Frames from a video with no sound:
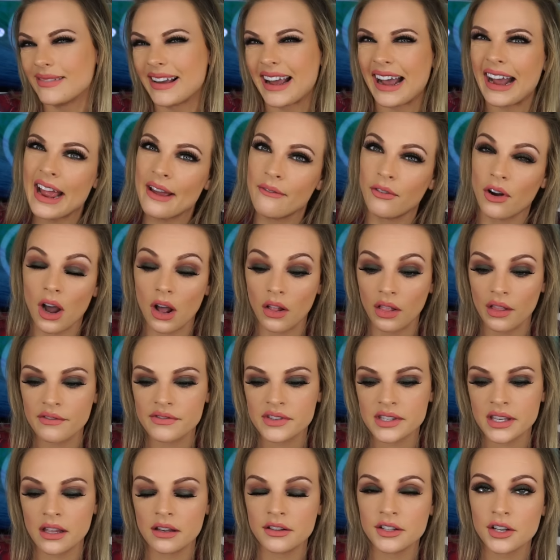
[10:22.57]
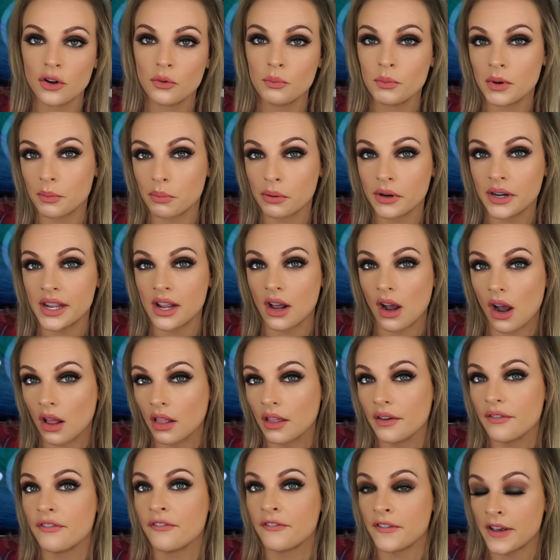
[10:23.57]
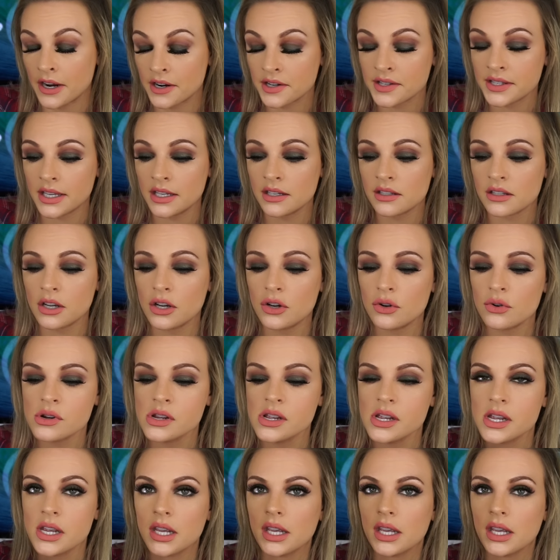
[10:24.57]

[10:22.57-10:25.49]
I have olive skin tone, but pretty olive fair skin tone.